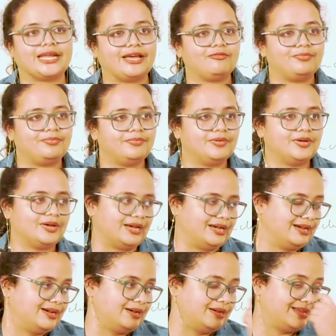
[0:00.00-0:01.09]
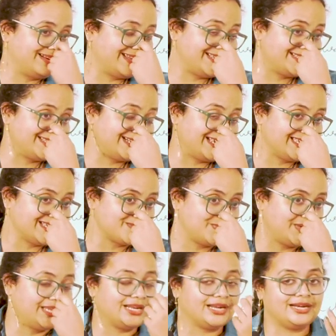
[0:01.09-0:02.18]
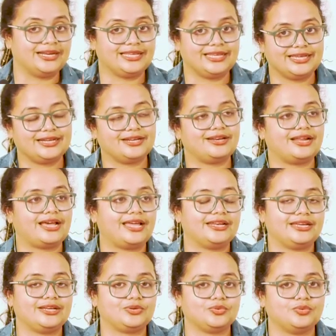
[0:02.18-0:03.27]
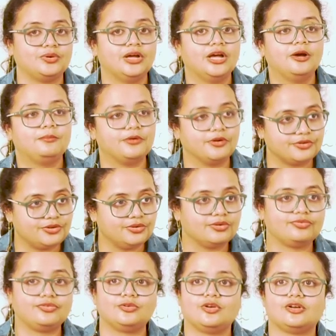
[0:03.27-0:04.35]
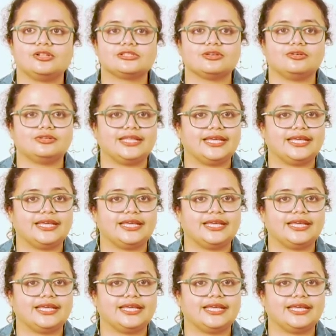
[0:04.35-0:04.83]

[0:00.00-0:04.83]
I have raised like a queen, and here I need to procure food also.